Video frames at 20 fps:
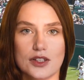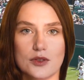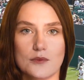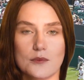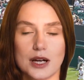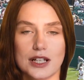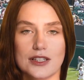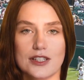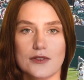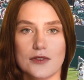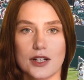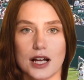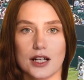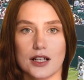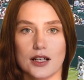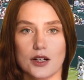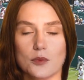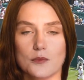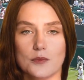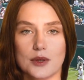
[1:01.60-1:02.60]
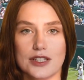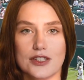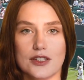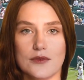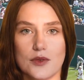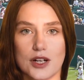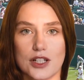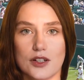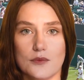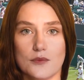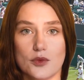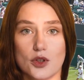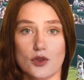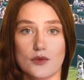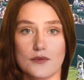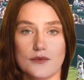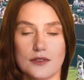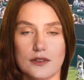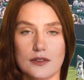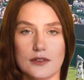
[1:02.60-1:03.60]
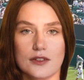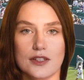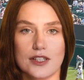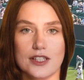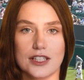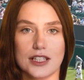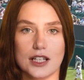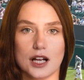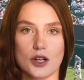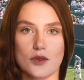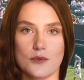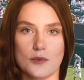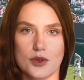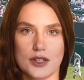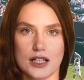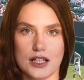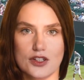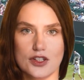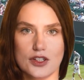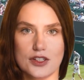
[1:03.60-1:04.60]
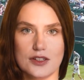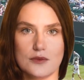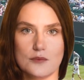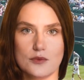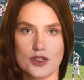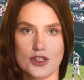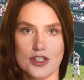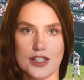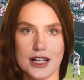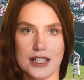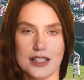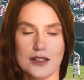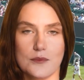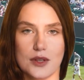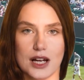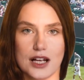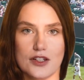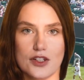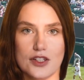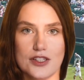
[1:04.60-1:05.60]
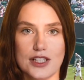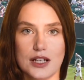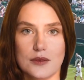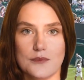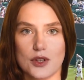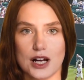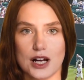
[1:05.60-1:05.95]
to the best value bets available. See all predictions for today's matches at